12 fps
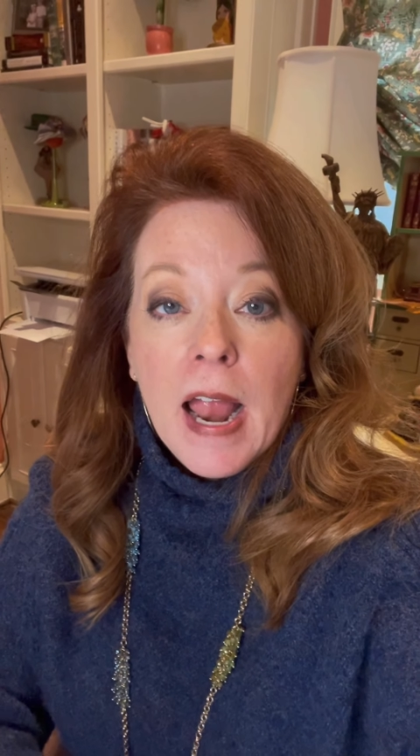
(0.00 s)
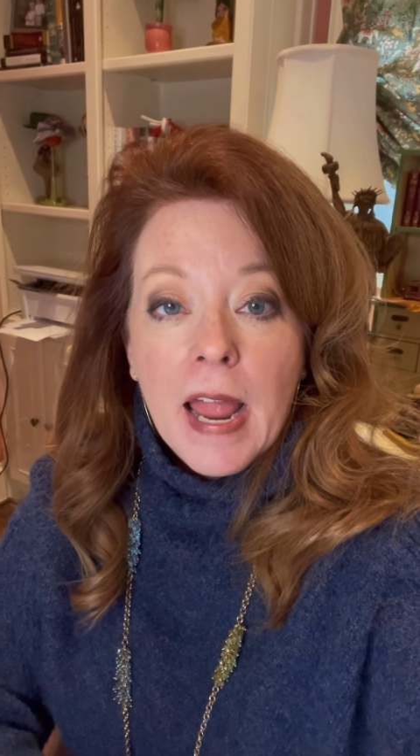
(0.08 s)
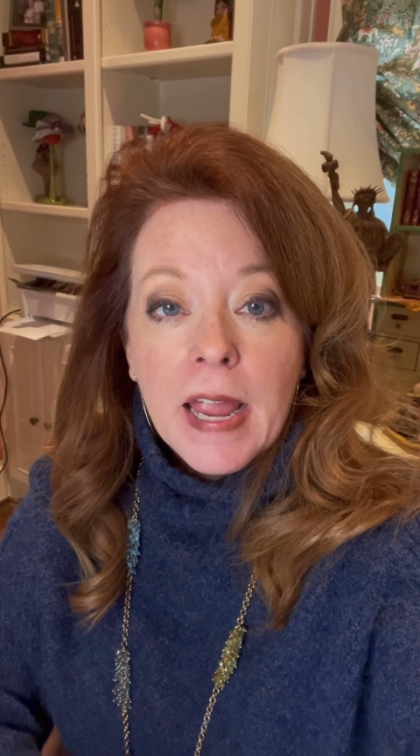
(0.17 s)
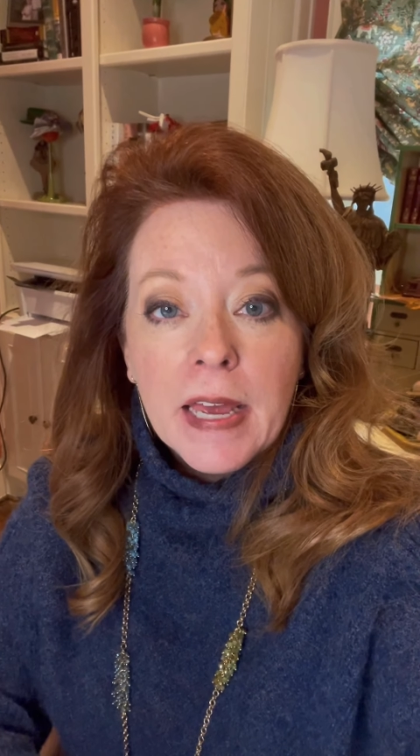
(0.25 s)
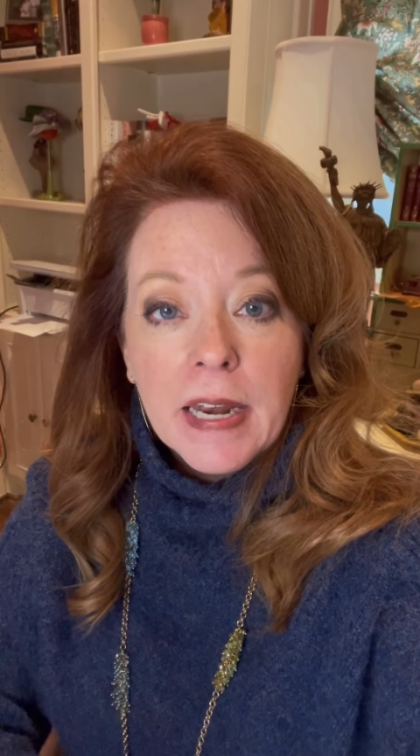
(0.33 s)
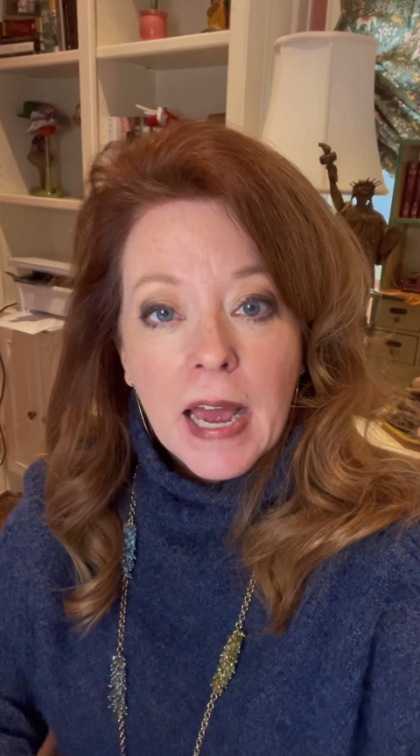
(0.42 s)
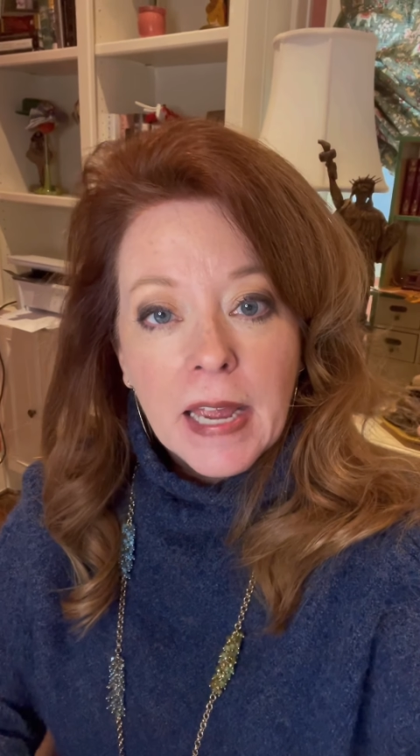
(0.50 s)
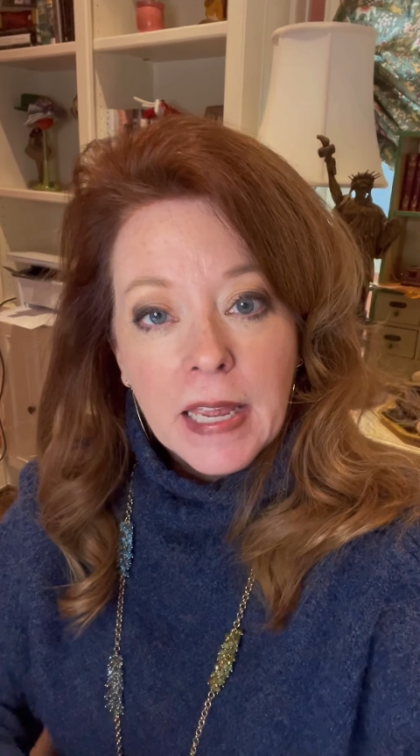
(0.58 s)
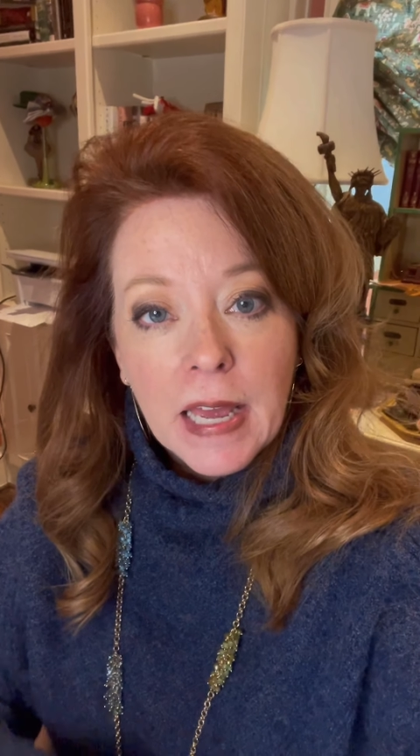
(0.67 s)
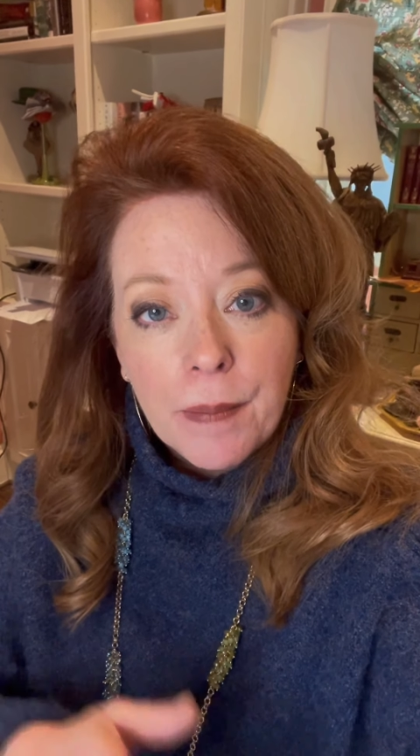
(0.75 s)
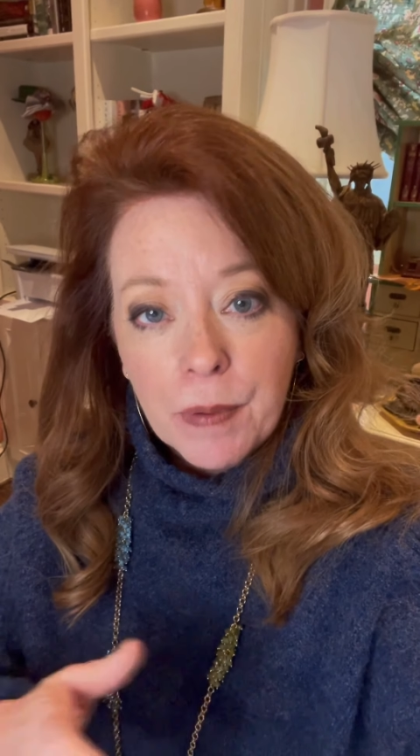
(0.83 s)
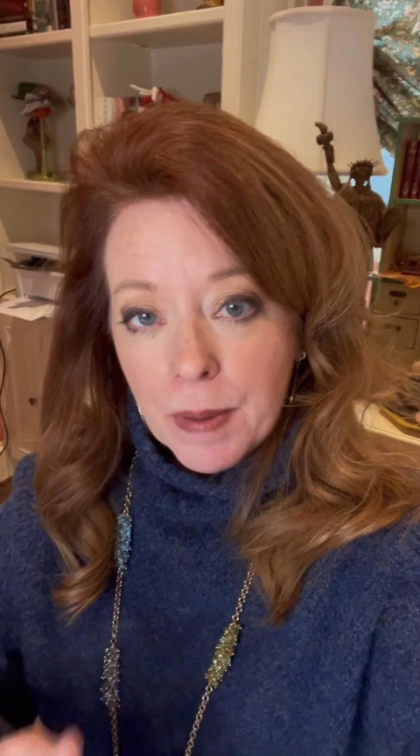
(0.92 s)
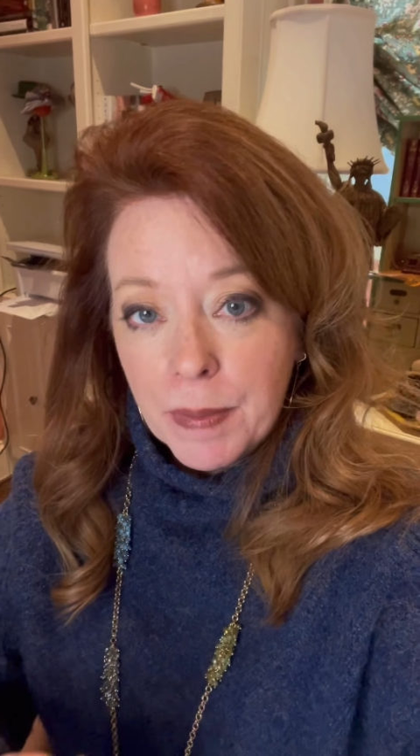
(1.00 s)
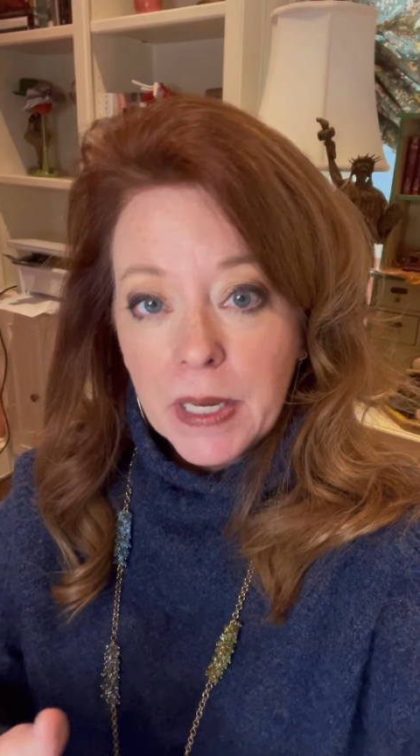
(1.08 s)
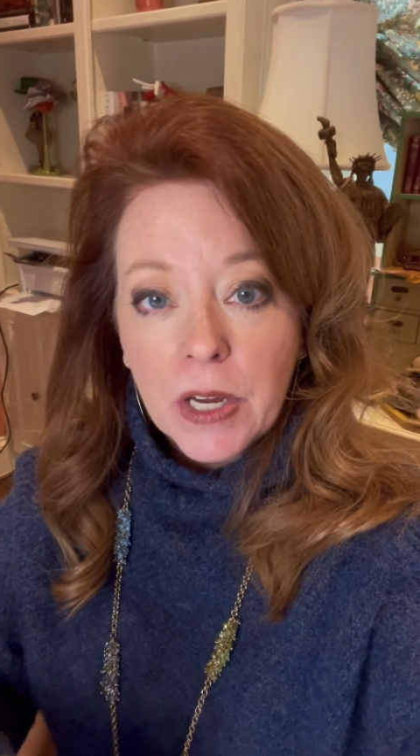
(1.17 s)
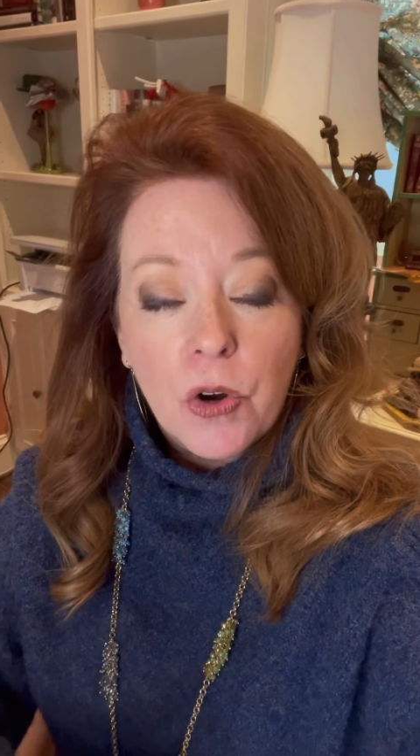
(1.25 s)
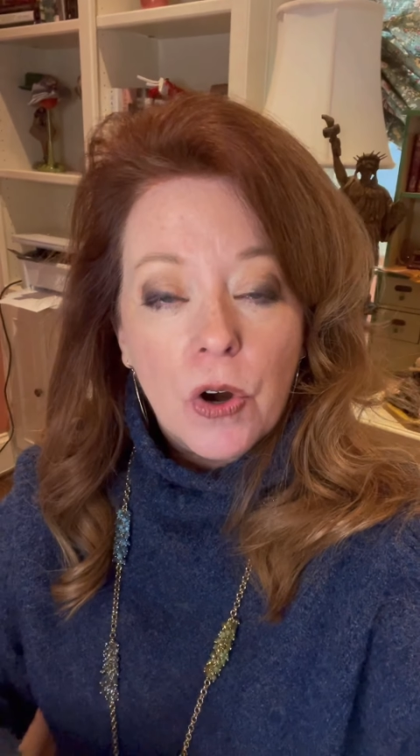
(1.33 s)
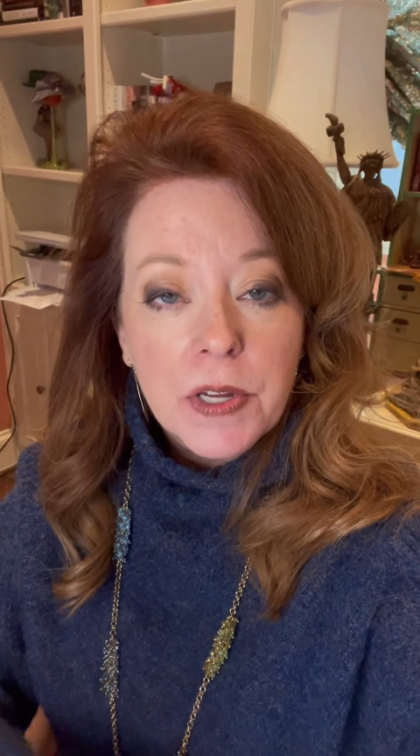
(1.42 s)
and I kept coming
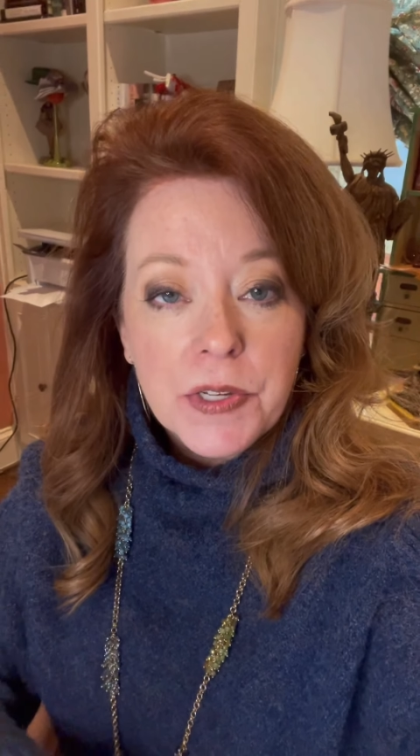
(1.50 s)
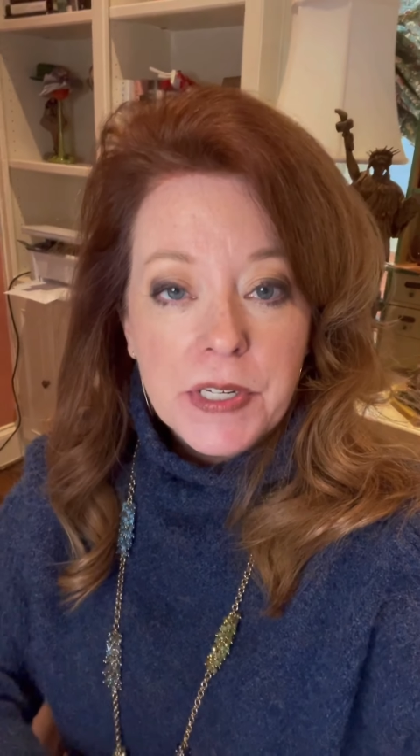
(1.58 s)
across